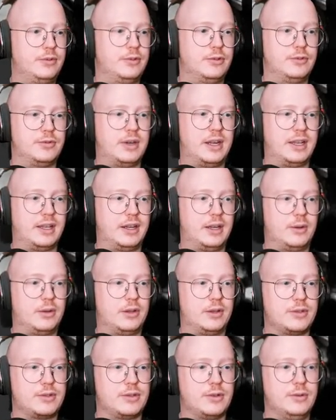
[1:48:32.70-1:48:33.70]
to drag it out
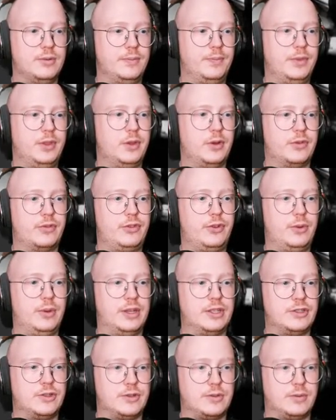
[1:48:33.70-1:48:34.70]
like so. There are a few
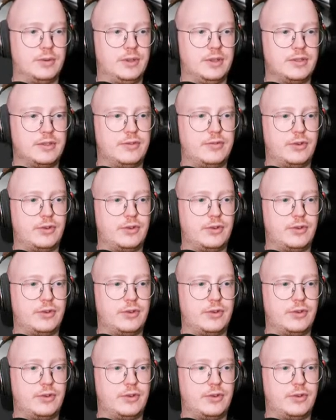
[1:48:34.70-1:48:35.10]
issues with this.